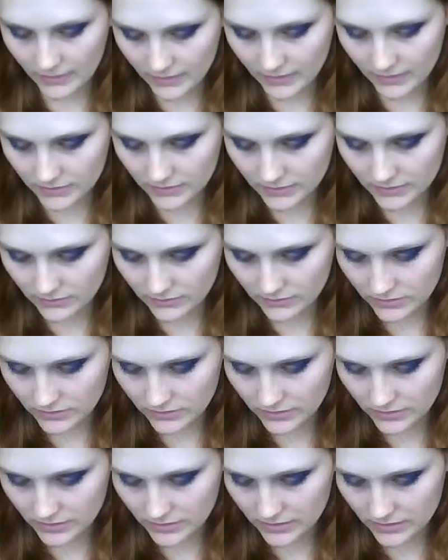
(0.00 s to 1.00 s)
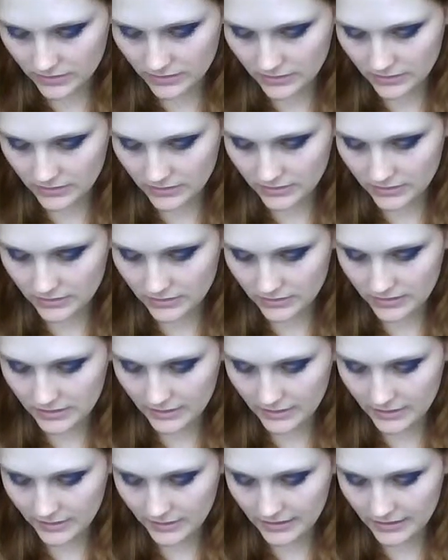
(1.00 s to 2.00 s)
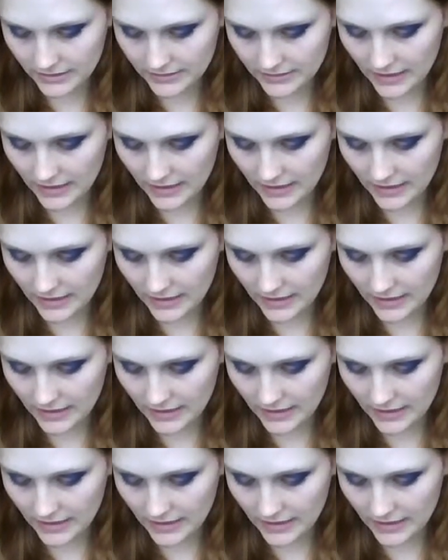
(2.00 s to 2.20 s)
So I'm just going to dip this,